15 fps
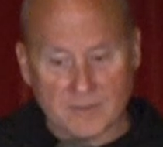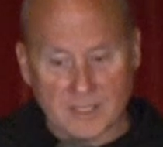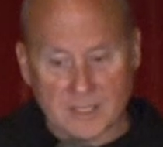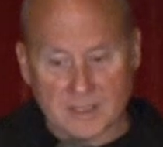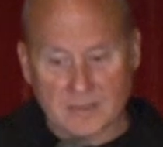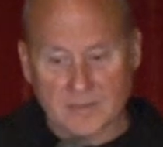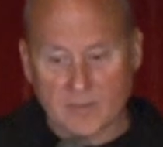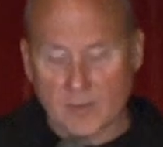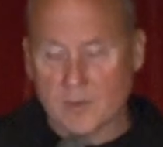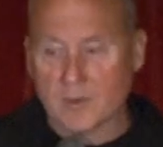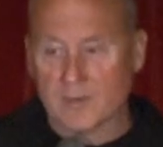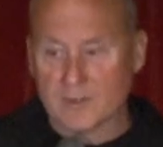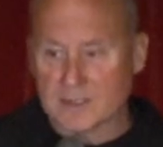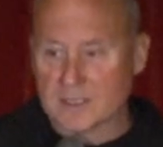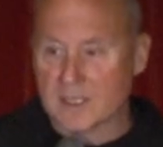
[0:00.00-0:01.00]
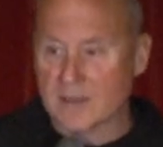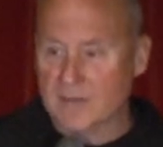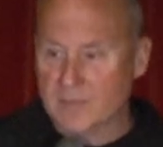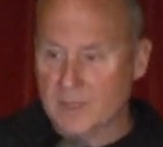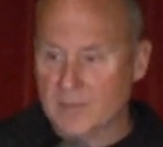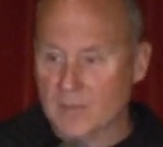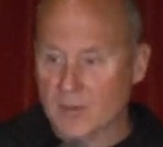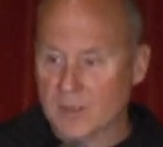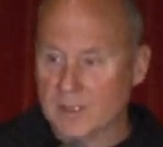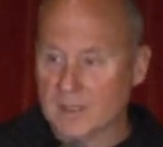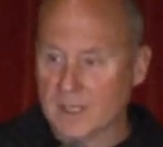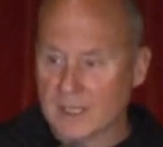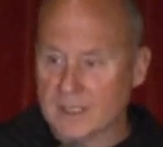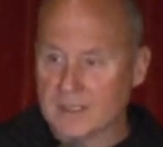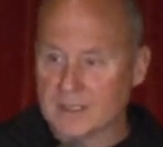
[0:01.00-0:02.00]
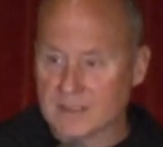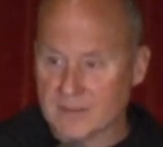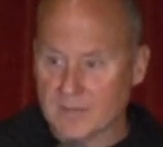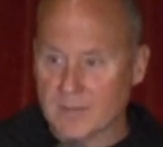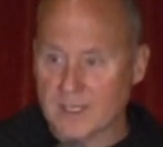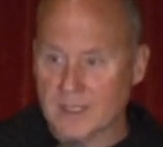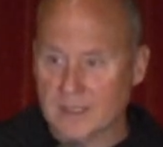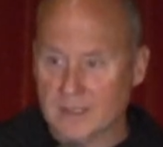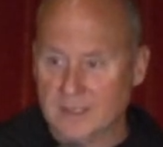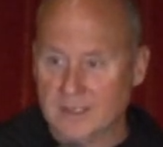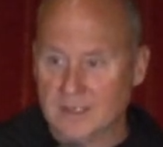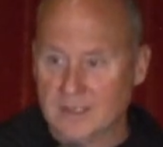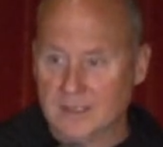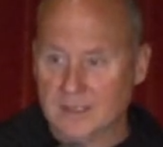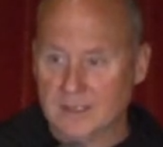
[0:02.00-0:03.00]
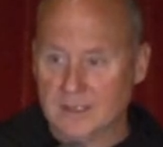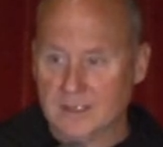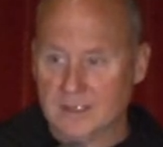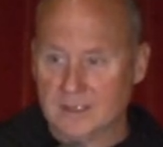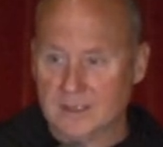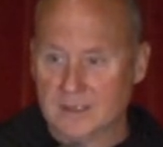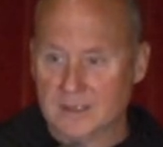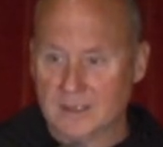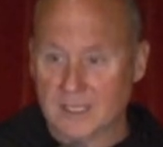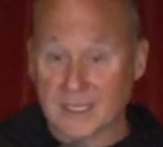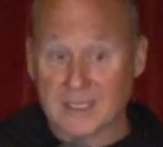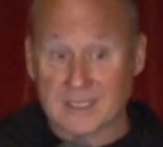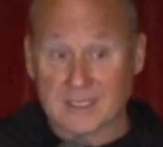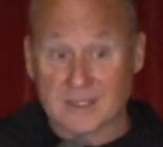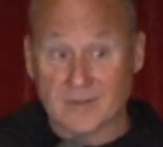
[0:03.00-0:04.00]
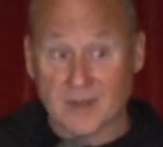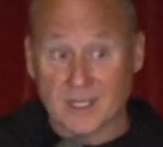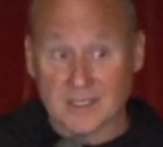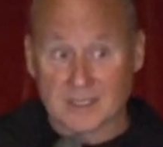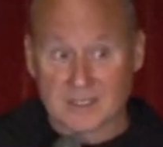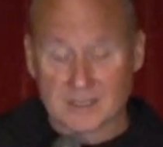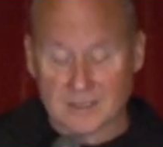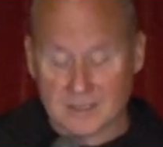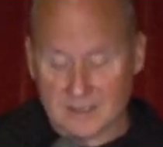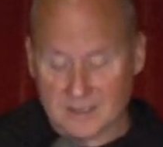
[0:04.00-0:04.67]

and takes the form of a slave, being born in the likeness of men, likeness of us.